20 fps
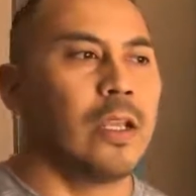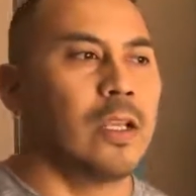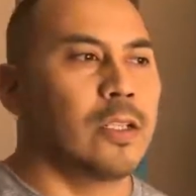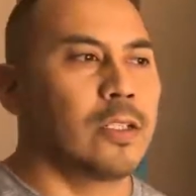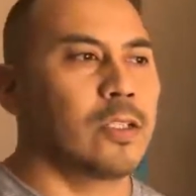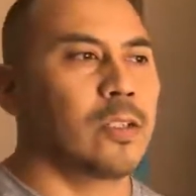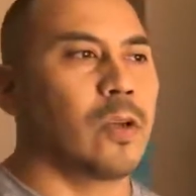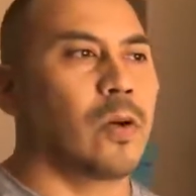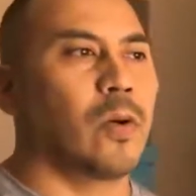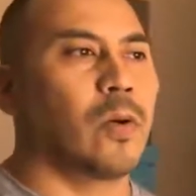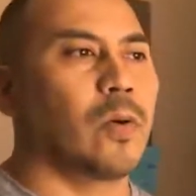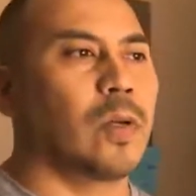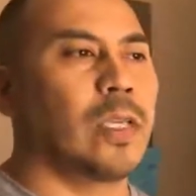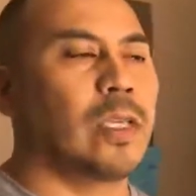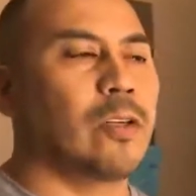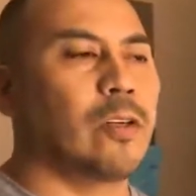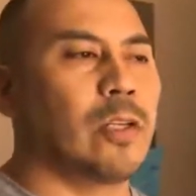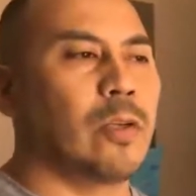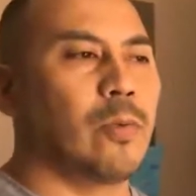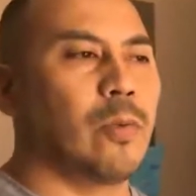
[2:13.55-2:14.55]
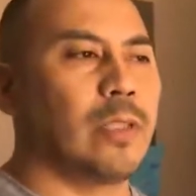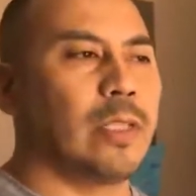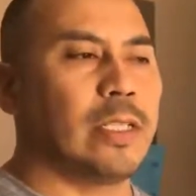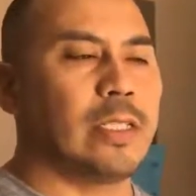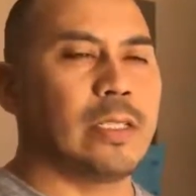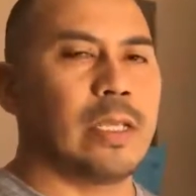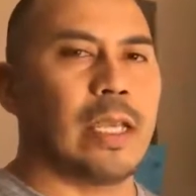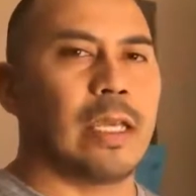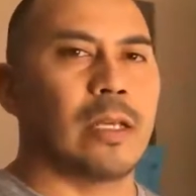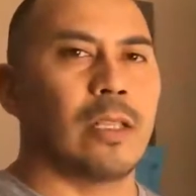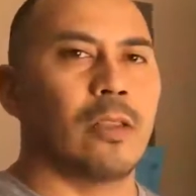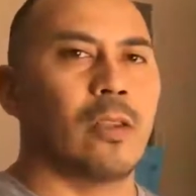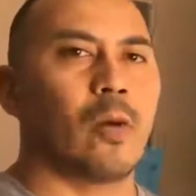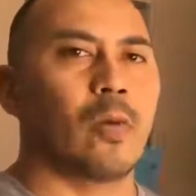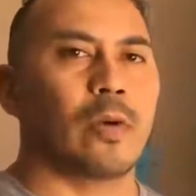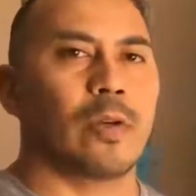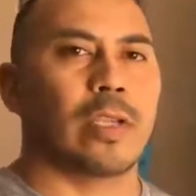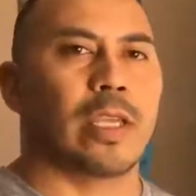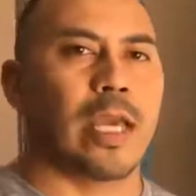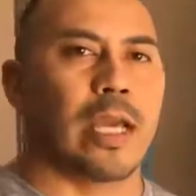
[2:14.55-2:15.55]
so he couldn't really take a
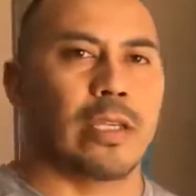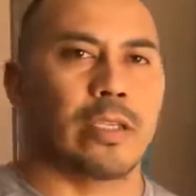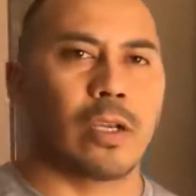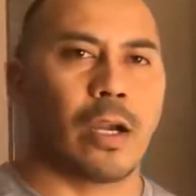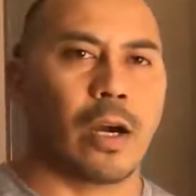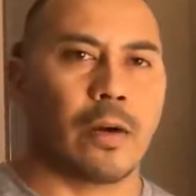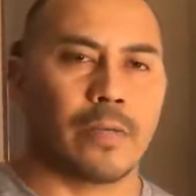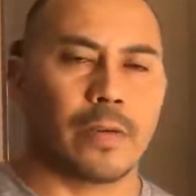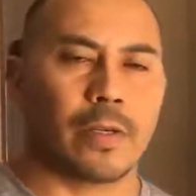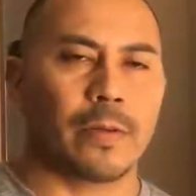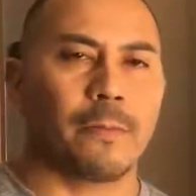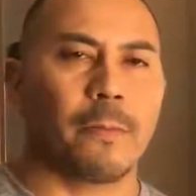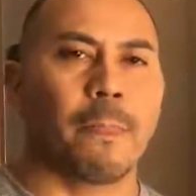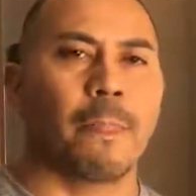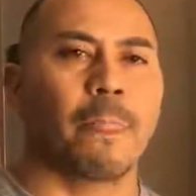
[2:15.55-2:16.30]
lower cash offer,